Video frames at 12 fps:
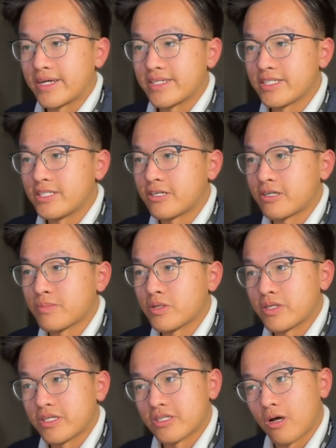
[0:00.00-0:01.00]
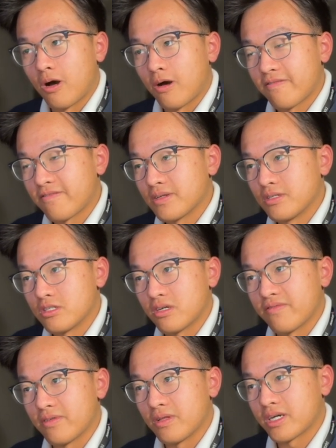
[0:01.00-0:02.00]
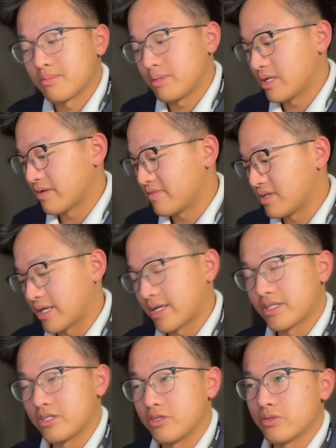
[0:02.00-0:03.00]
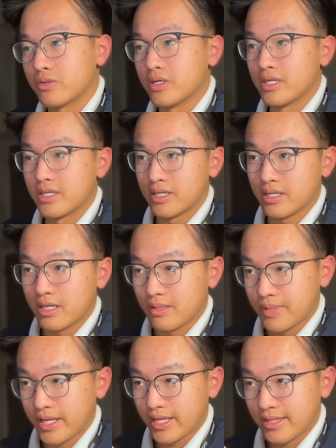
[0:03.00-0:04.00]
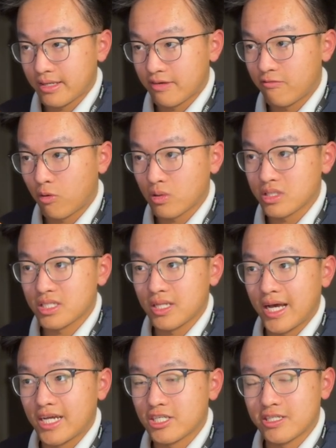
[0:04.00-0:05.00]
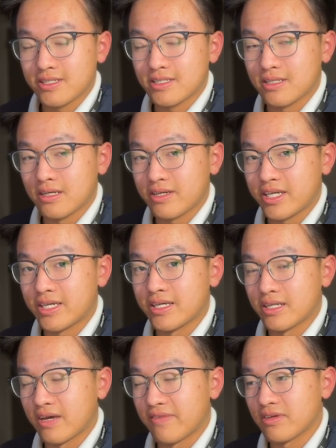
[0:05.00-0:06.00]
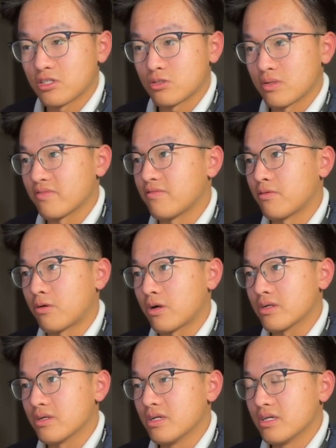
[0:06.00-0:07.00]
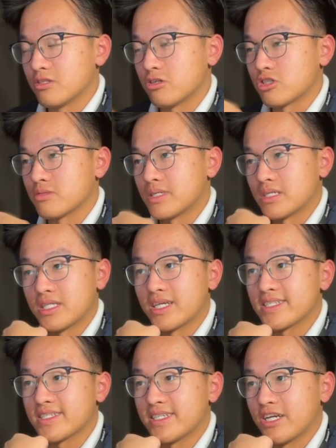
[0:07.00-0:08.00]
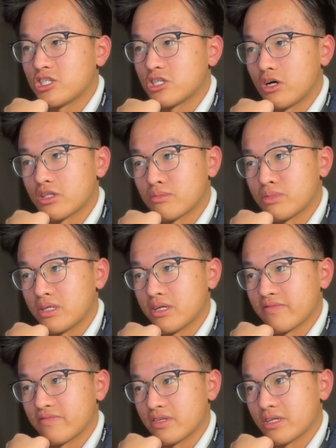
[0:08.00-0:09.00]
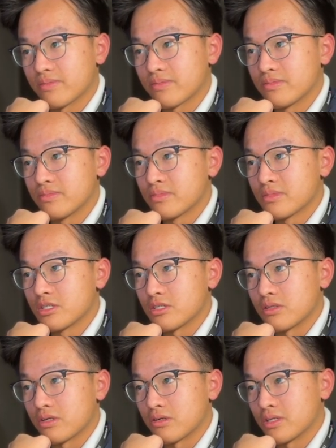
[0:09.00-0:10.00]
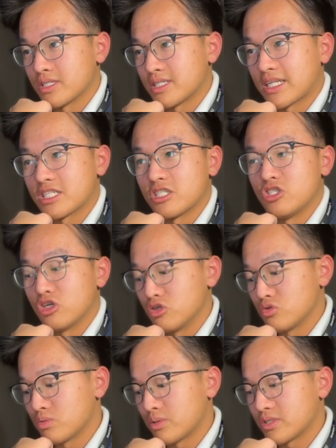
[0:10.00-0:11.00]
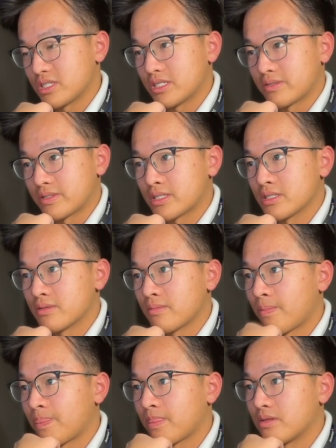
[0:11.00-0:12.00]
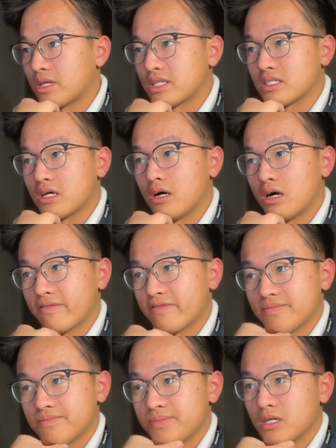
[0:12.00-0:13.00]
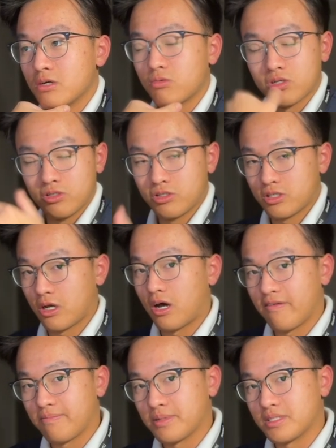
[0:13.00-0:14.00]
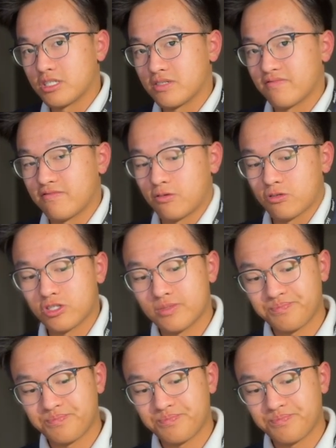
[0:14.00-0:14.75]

steering mode is off. So if you look at the PFD and you hit the /, that's the key in FS24, there should be an enunciation on the PFD. So there it is, that's nose wheel steering, that's off. I want to use the off position first.